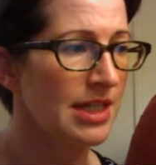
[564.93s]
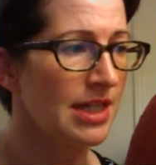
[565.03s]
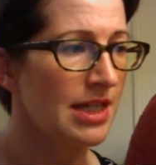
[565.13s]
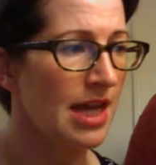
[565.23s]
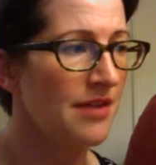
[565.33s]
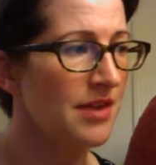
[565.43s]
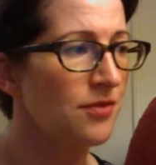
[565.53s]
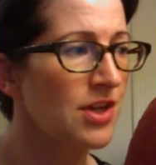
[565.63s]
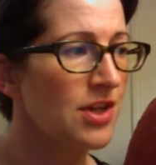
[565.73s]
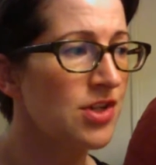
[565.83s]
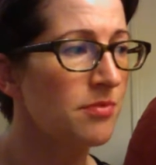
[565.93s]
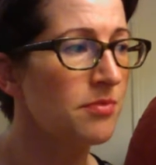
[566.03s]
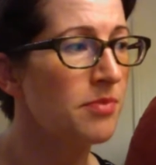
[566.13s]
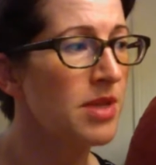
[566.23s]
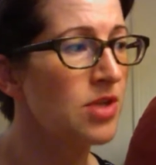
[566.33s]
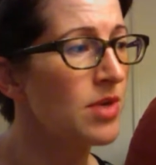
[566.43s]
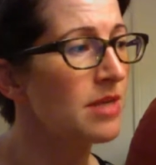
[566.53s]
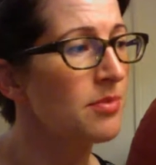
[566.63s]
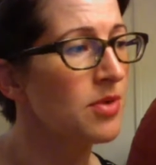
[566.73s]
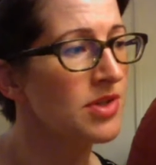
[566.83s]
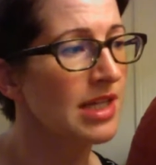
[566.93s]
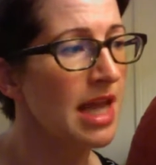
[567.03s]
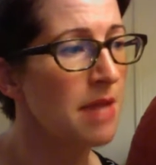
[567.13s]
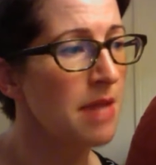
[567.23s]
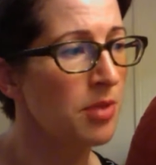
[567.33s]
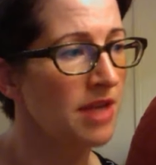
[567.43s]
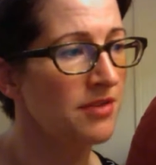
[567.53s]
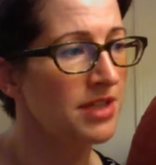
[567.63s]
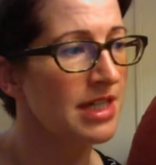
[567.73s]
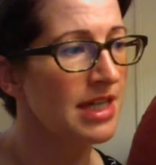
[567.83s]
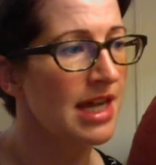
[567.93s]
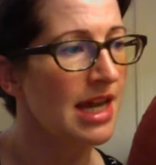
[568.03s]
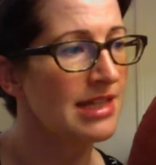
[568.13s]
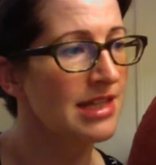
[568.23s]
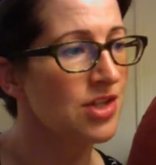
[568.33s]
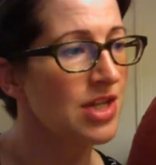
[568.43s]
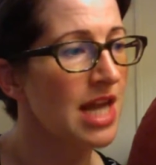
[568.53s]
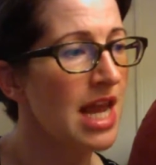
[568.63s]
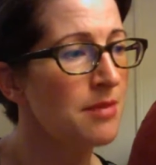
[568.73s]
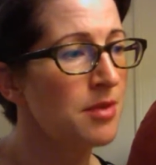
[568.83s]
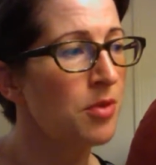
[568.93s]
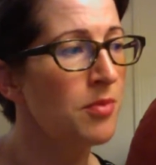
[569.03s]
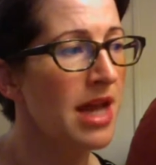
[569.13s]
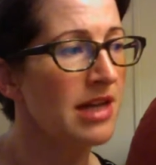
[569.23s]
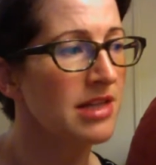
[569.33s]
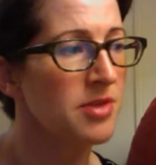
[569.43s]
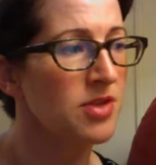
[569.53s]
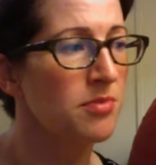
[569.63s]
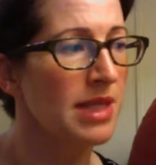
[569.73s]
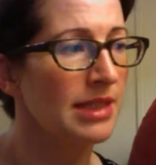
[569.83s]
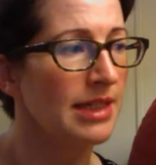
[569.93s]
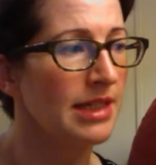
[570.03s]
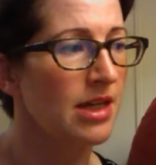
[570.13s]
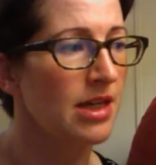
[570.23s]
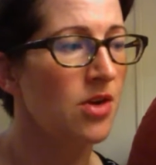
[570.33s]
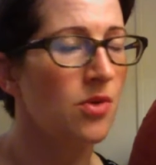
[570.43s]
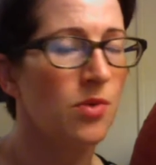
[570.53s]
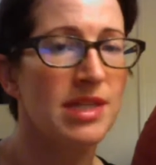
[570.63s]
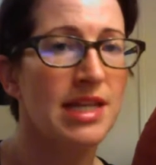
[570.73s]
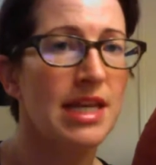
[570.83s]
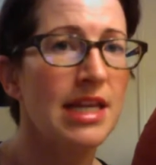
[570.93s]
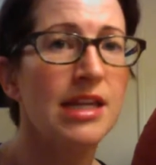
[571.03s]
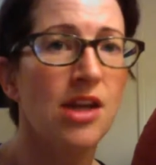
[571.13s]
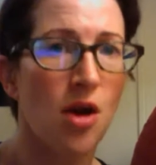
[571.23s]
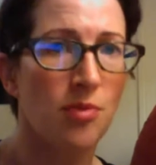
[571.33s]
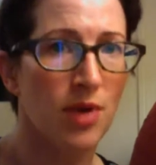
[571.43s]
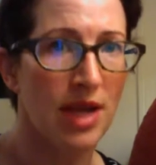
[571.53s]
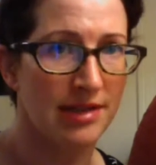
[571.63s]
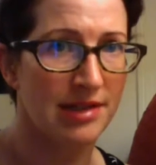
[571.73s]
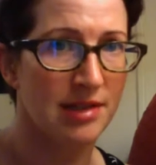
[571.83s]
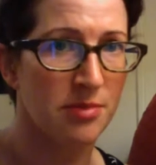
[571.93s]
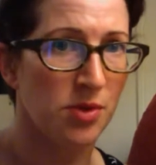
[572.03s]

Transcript: and that friendship between a person capable of it and such an amiable man as Mr. Bingley was incomprehensible.